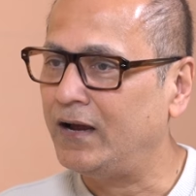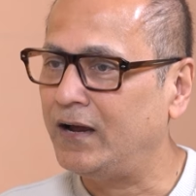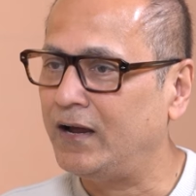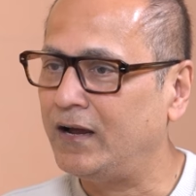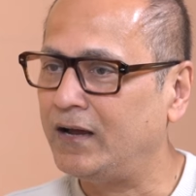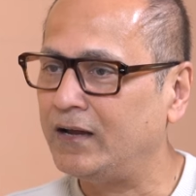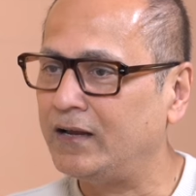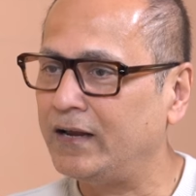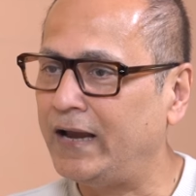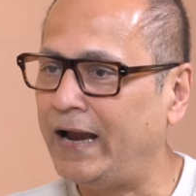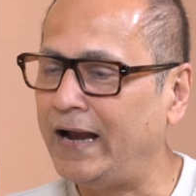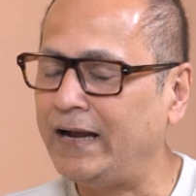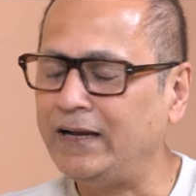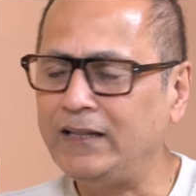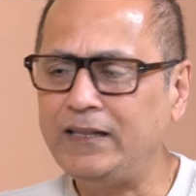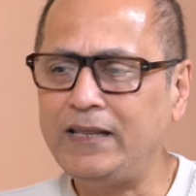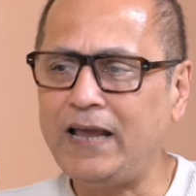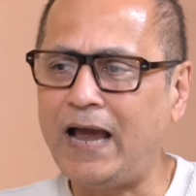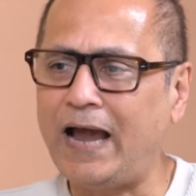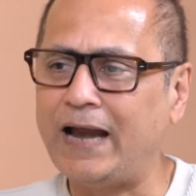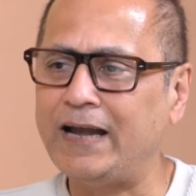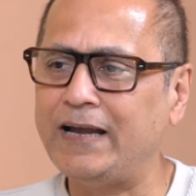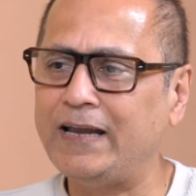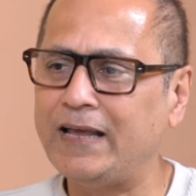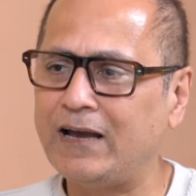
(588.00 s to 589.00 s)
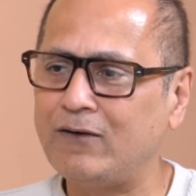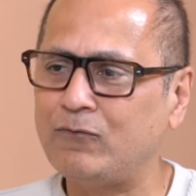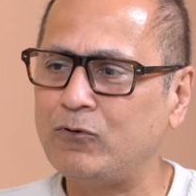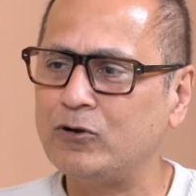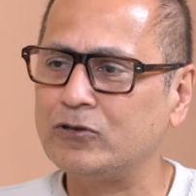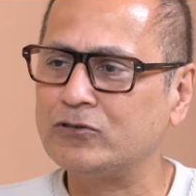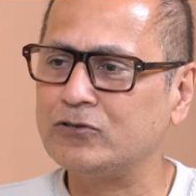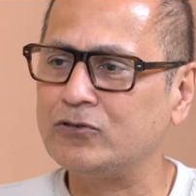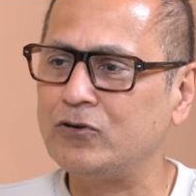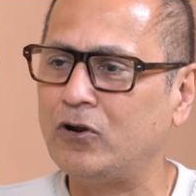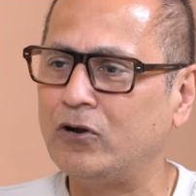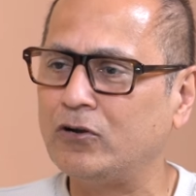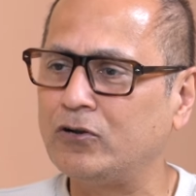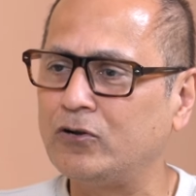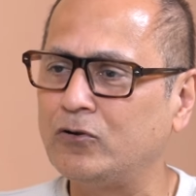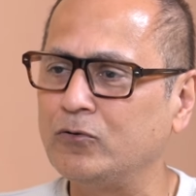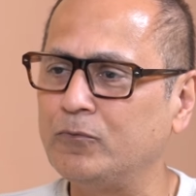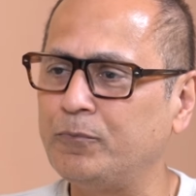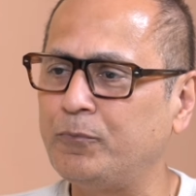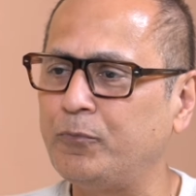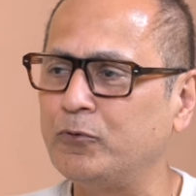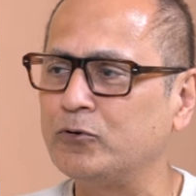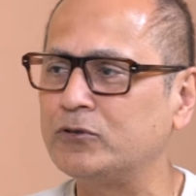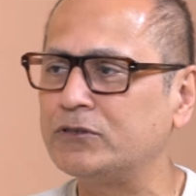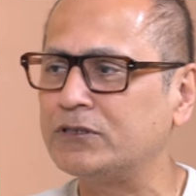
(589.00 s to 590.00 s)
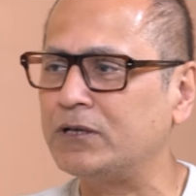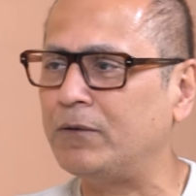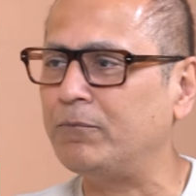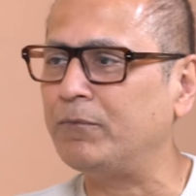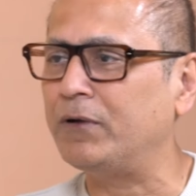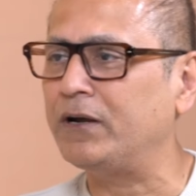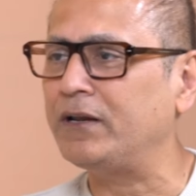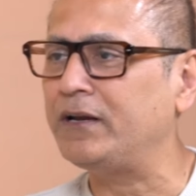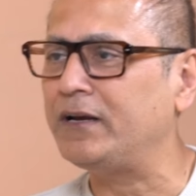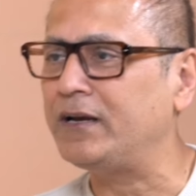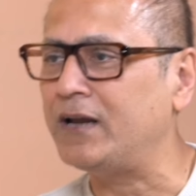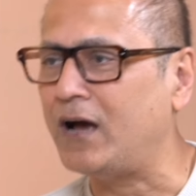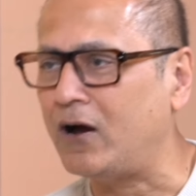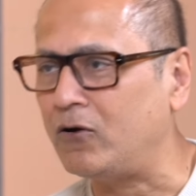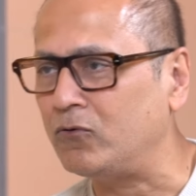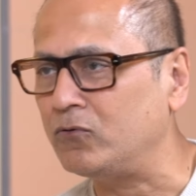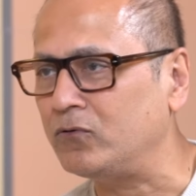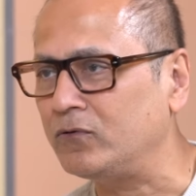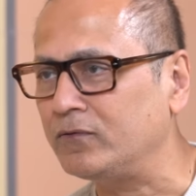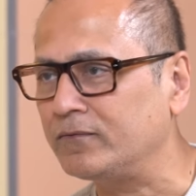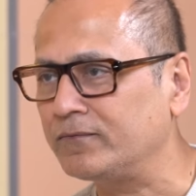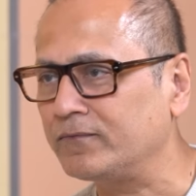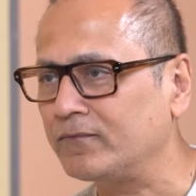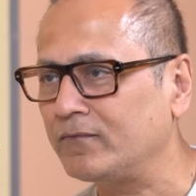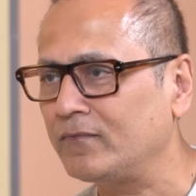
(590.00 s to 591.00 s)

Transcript: And the idea was not to put somebody down.